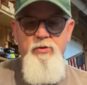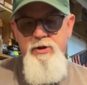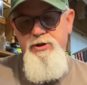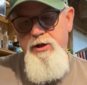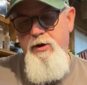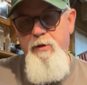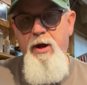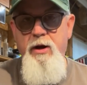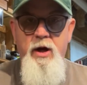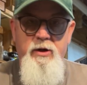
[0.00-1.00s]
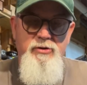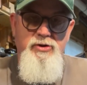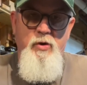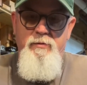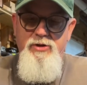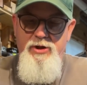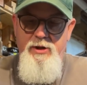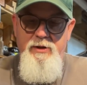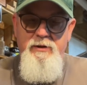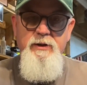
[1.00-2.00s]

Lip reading: which, you know, I'm not knocking a sewing machine.